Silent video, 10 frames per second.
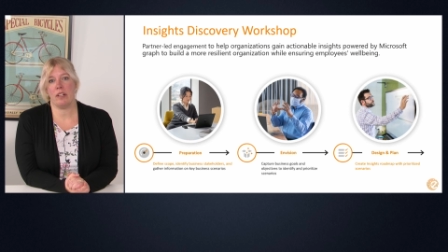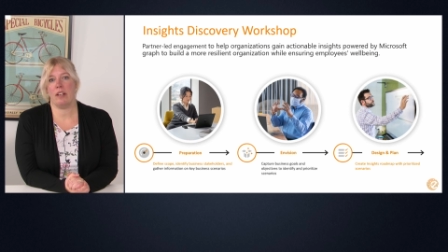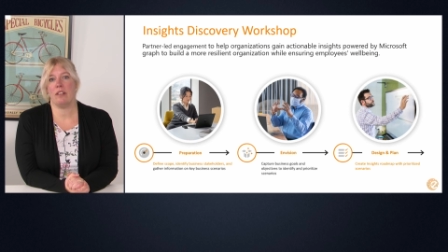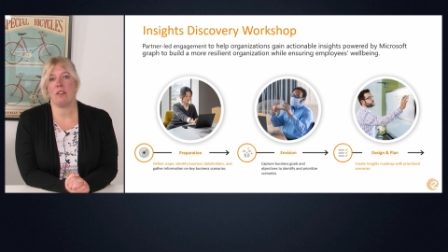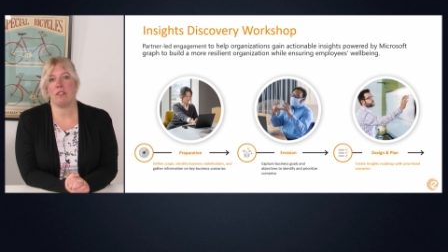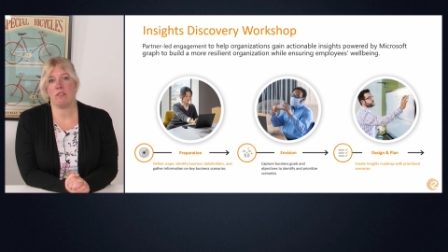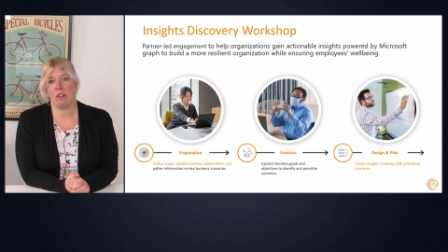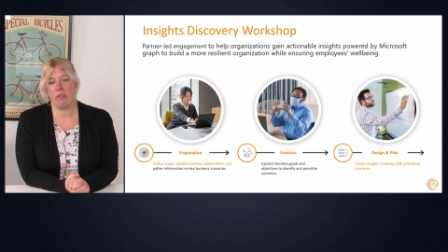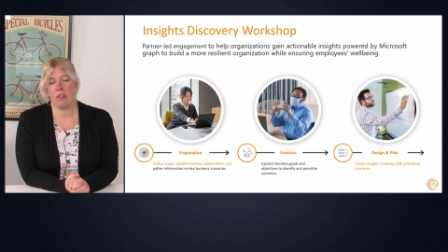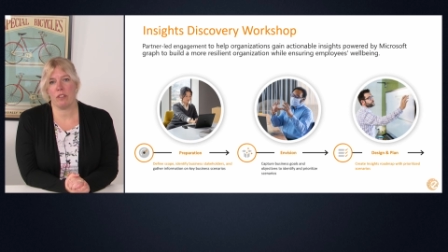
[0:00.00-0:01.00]
an Insight
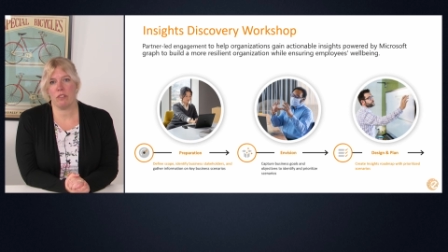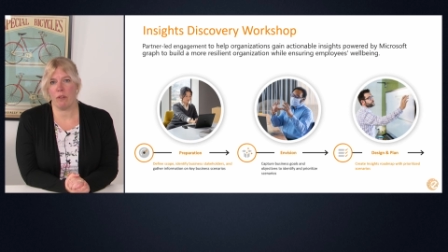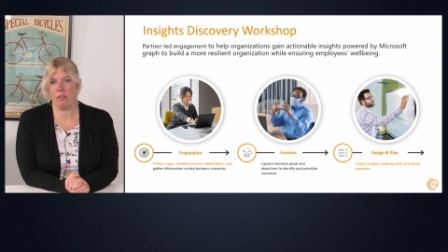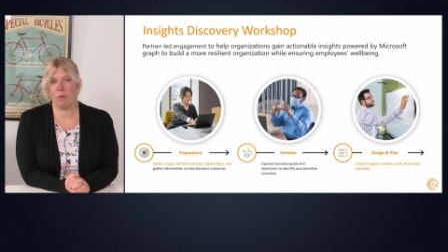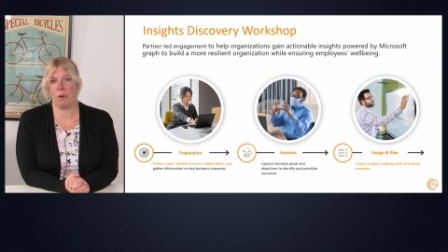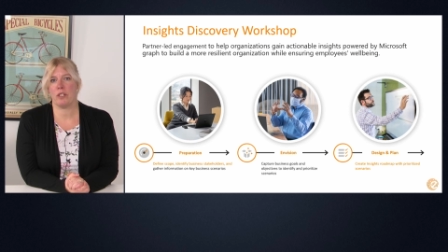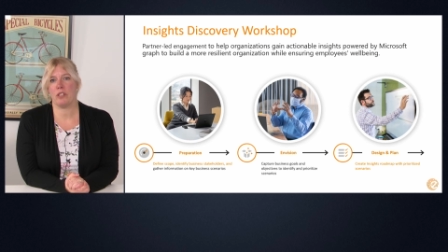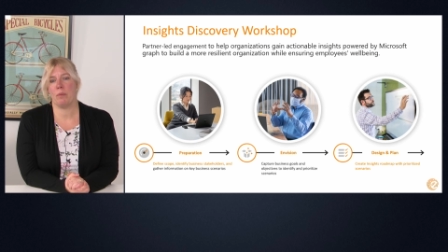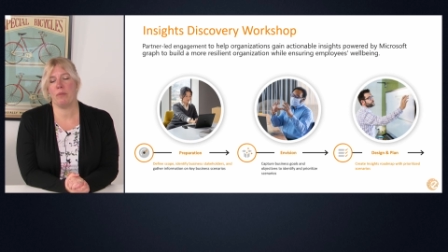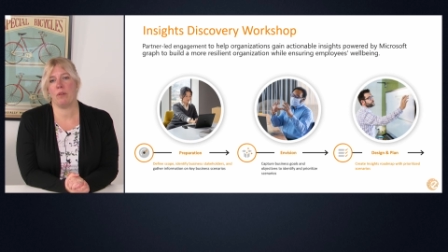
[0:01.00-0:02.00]
Discovery
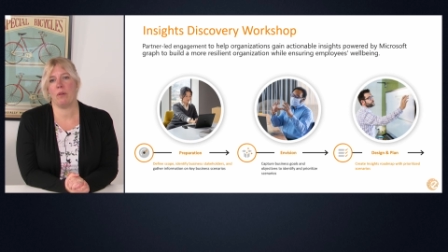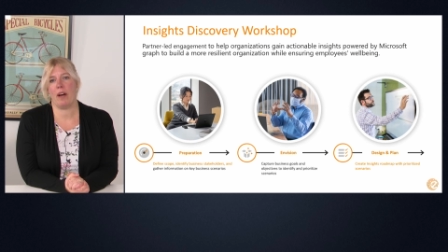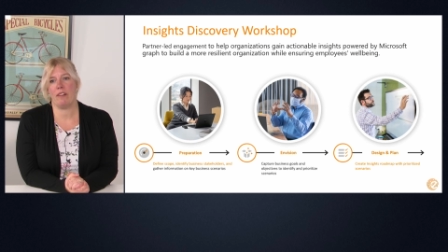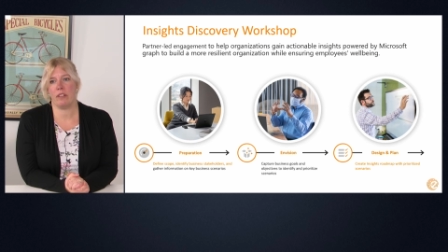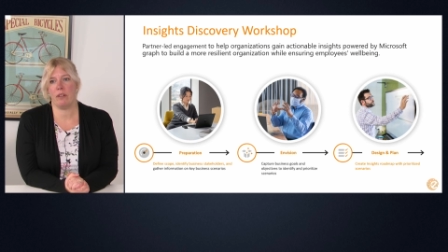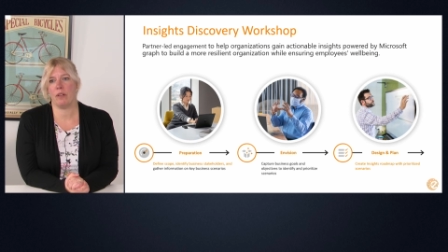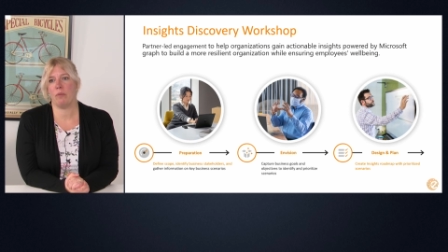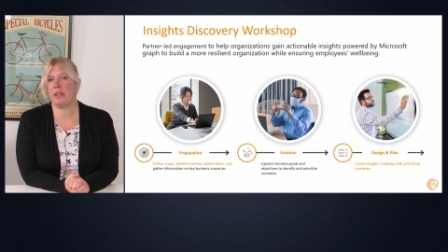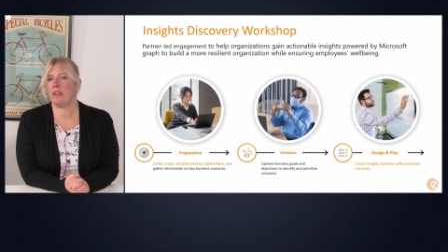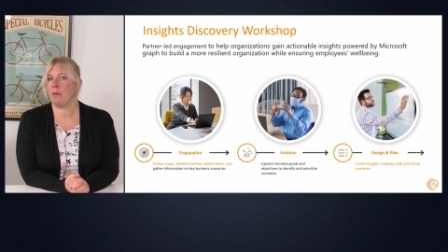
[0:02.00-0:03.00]
Workshop to have a look at
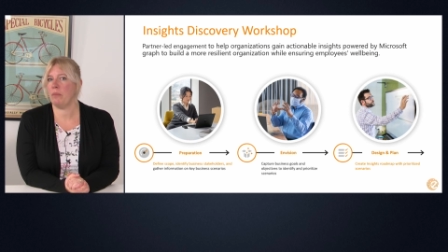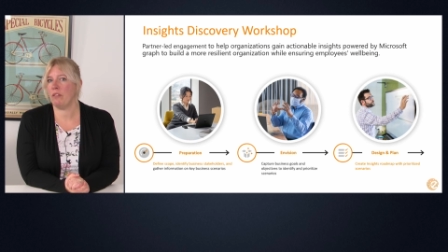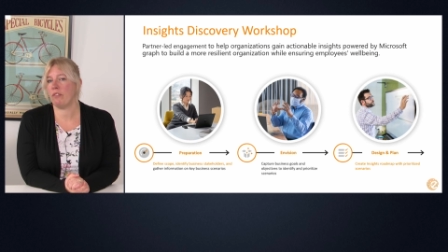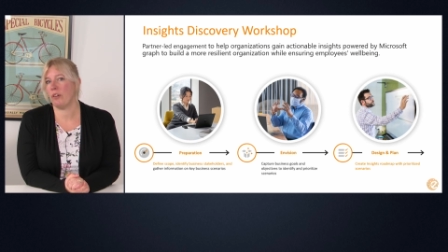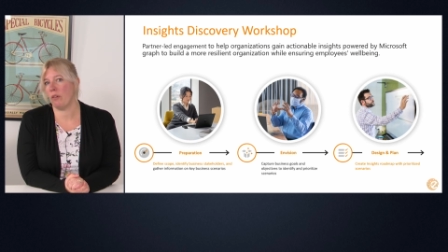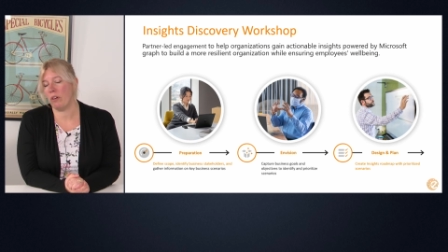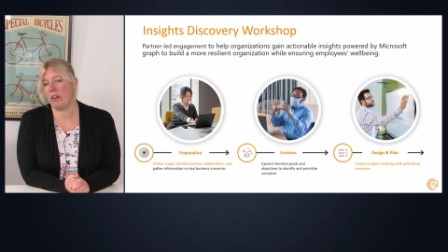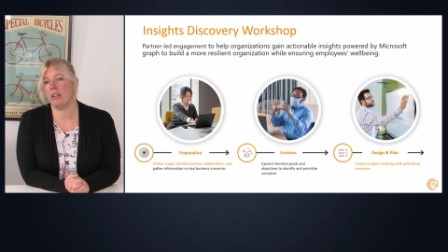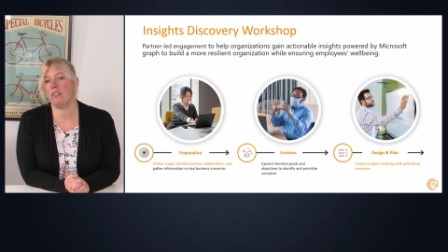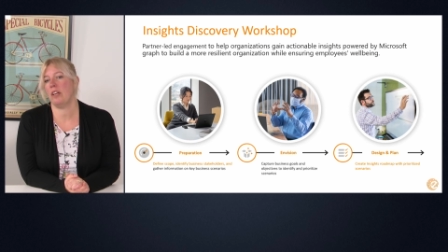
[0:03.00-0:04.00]
what it can mean for your
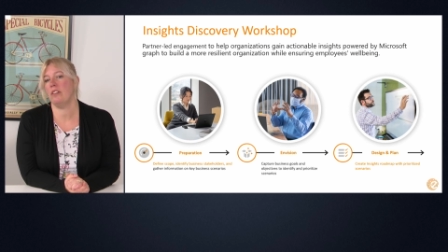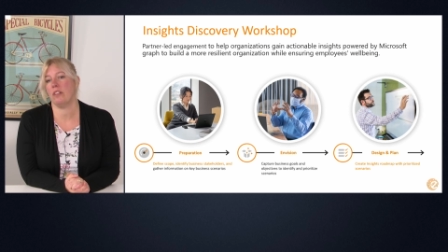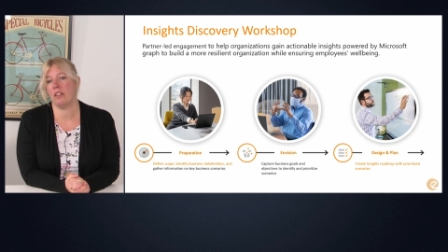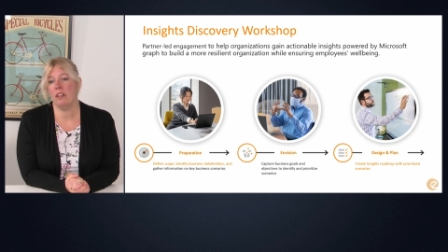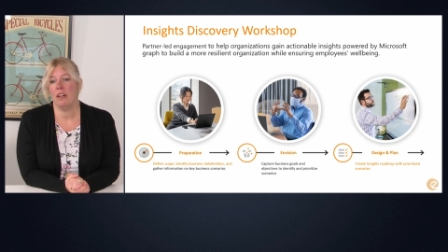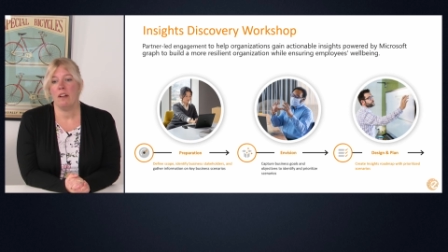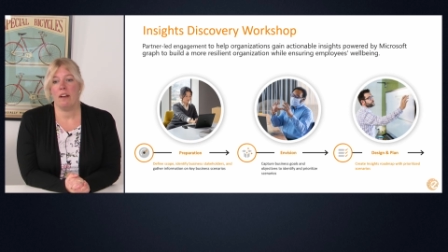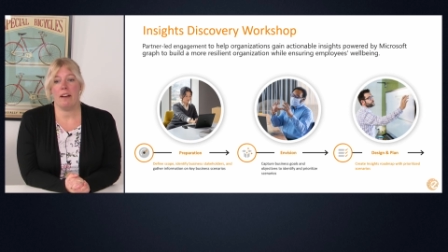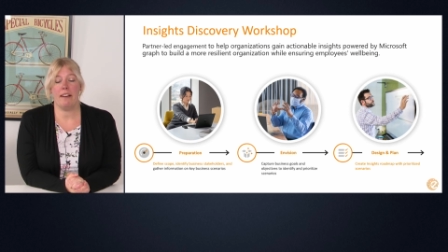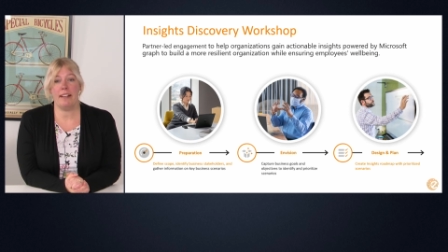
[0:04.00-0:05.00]
organization,
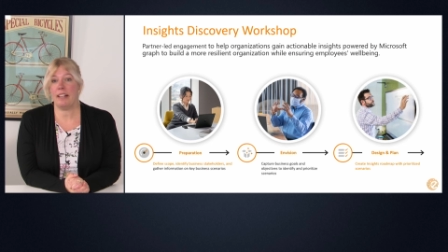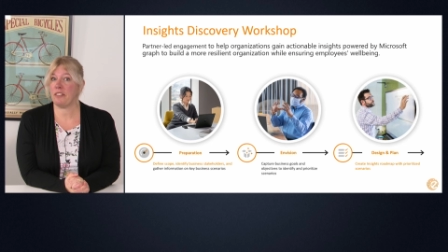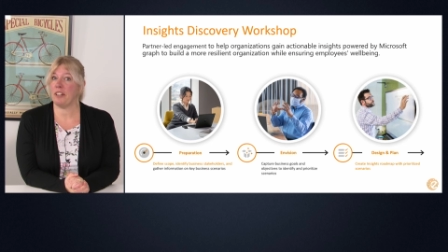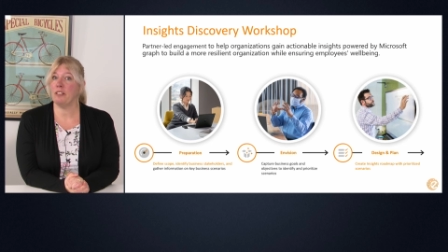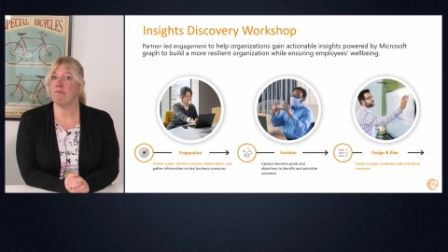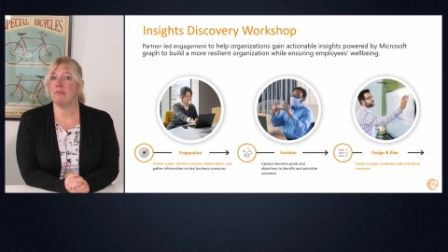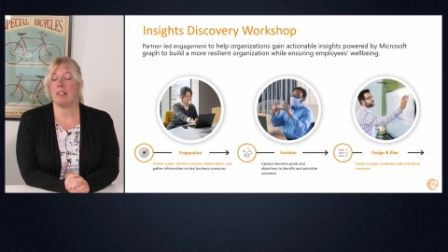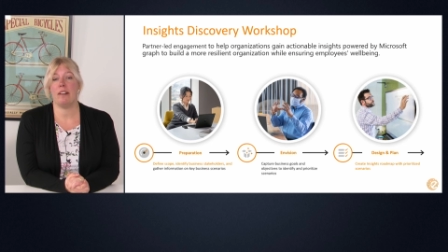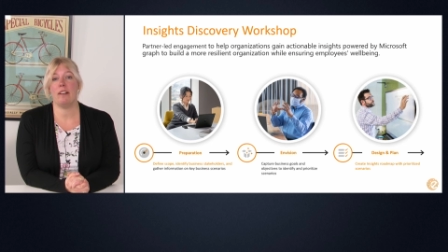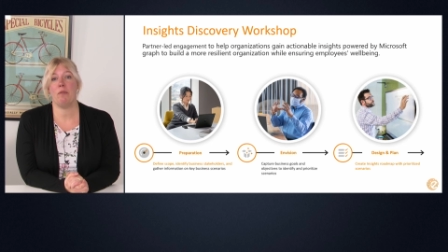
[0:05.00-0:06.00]
let us know.
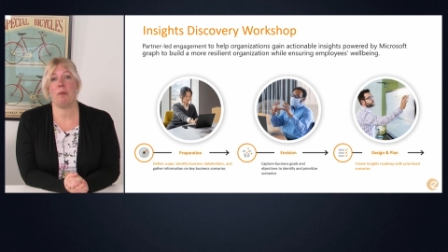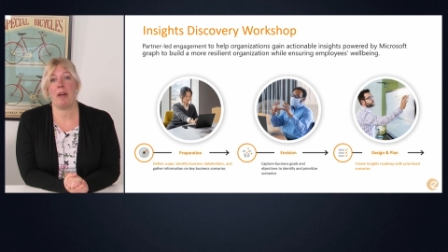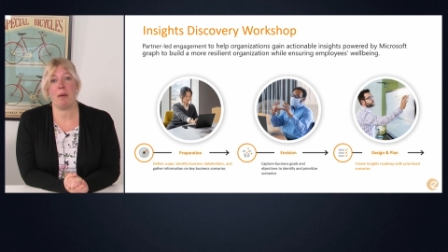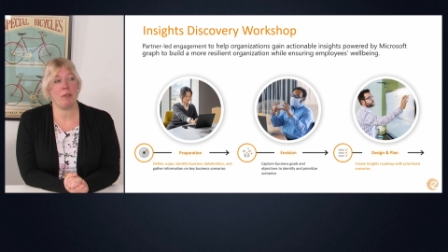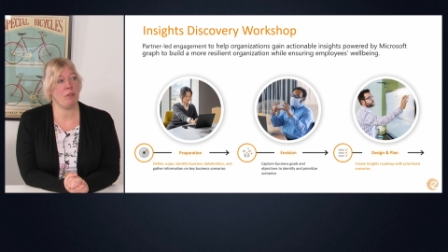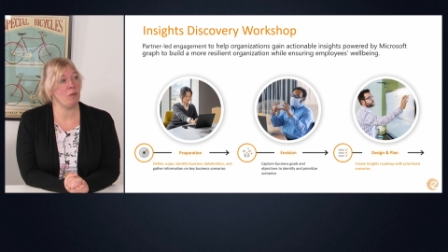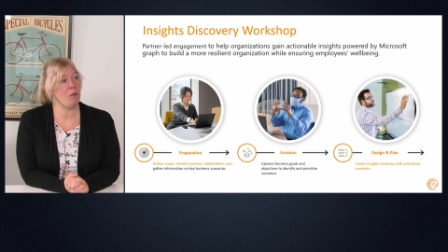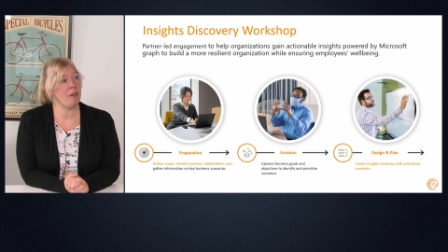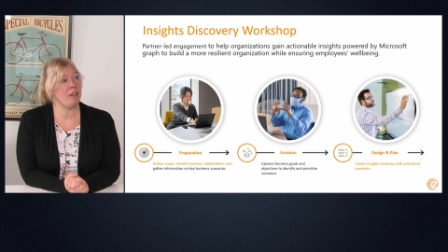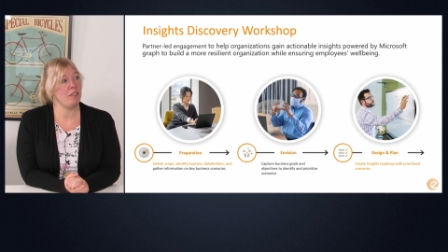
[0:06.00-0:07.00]
We'd be happy
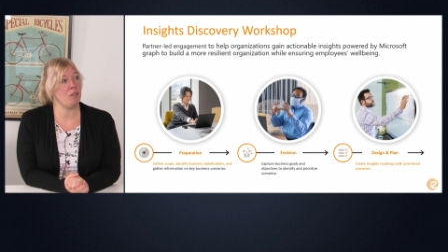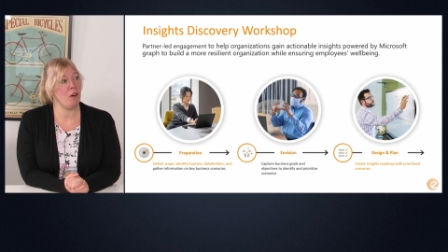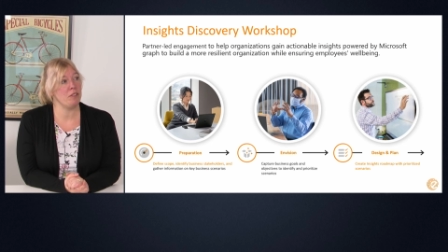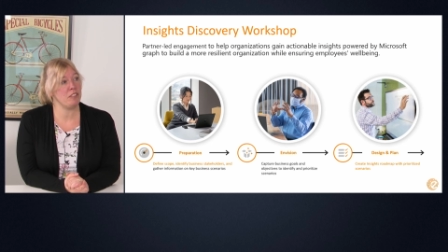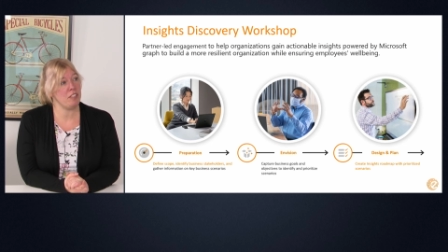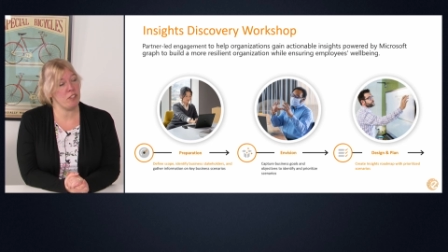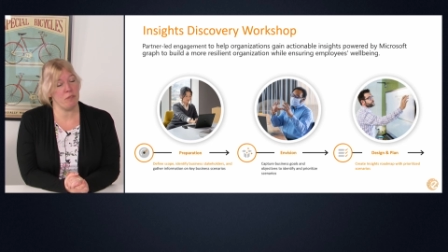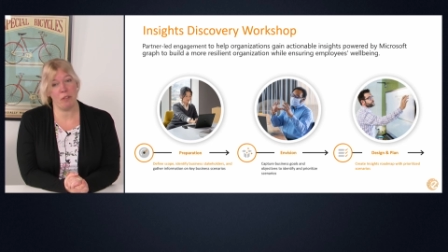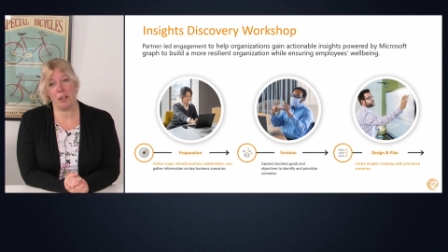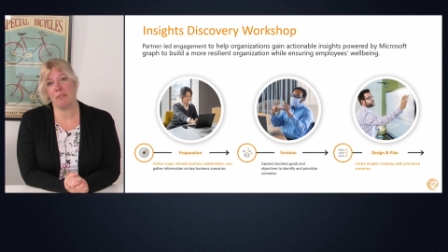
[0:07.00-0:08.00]
to host a
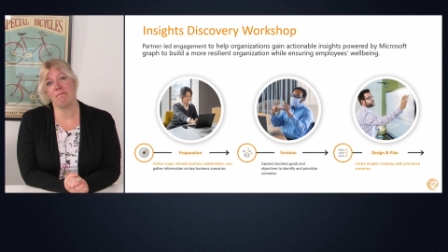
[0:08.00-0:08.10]
session for you.